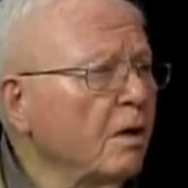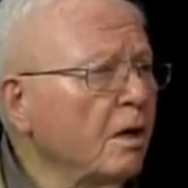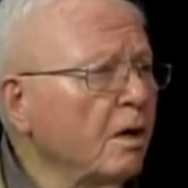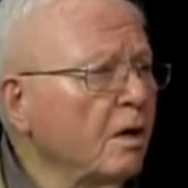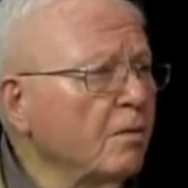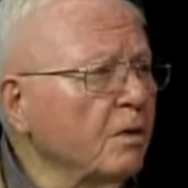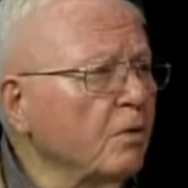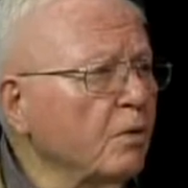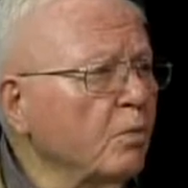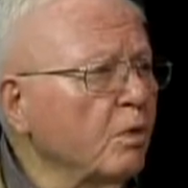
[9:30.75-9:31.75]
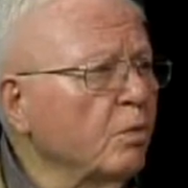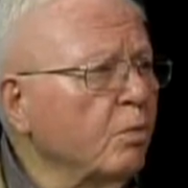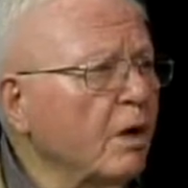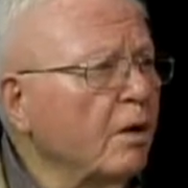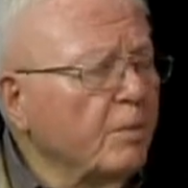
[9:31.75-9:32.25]
uh, you know,
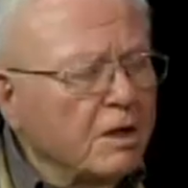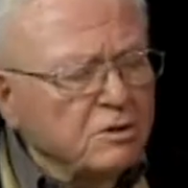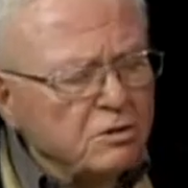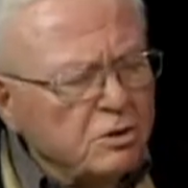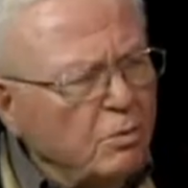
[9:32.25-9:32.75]
worthwhile because there's so